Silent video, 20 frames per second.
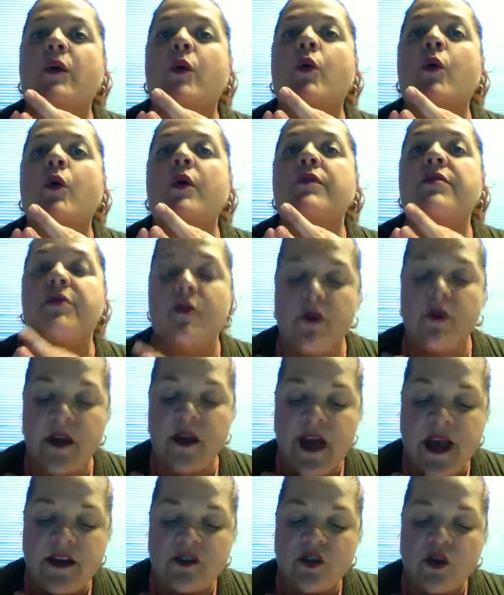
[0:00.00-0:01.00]
or
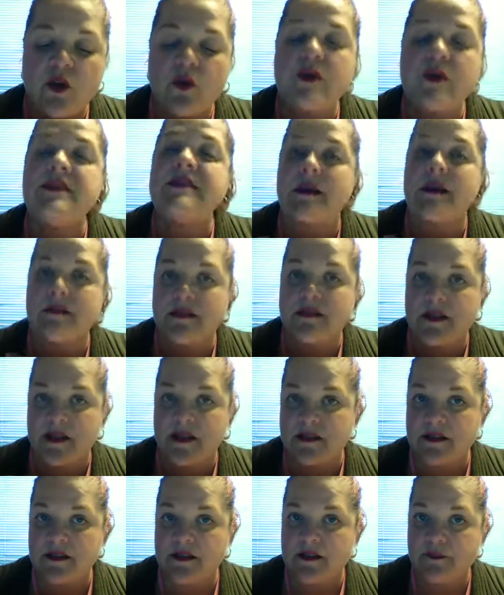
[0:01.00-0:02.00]
38 degrees
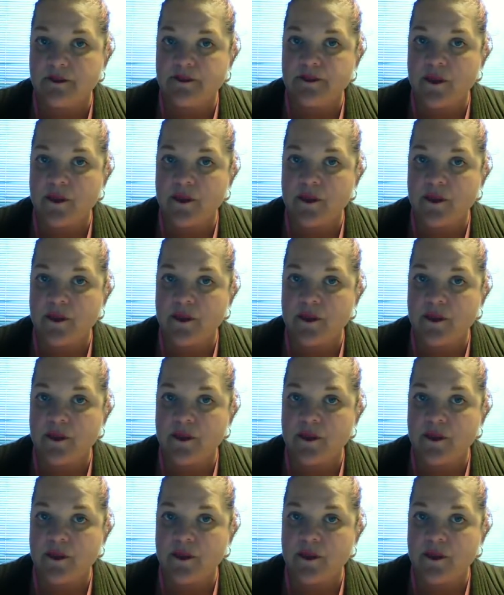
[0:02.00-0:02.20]
Celsius.